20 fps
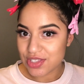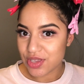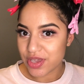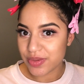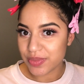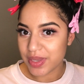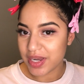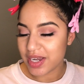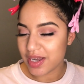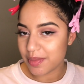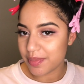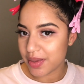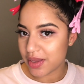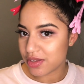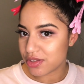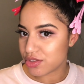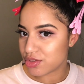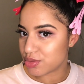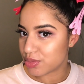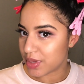I waited
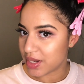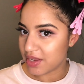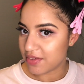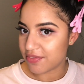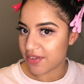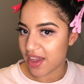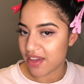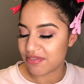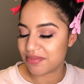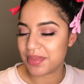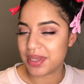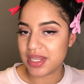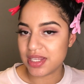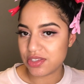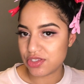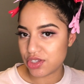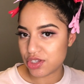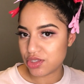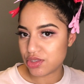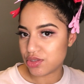about 25
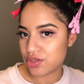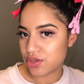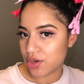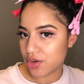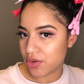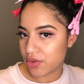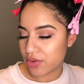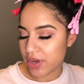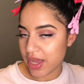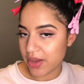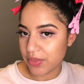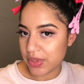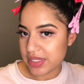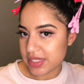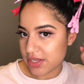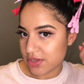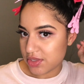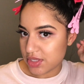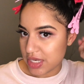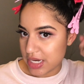minutes or so. I went
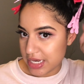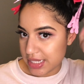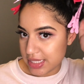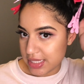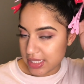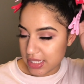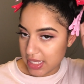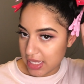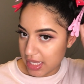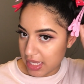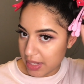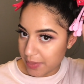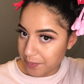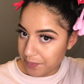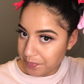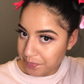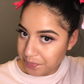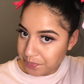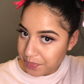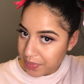downstairs to eat
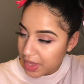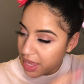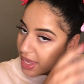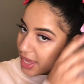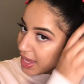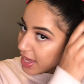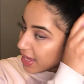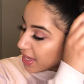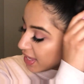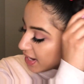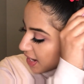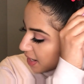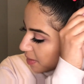and I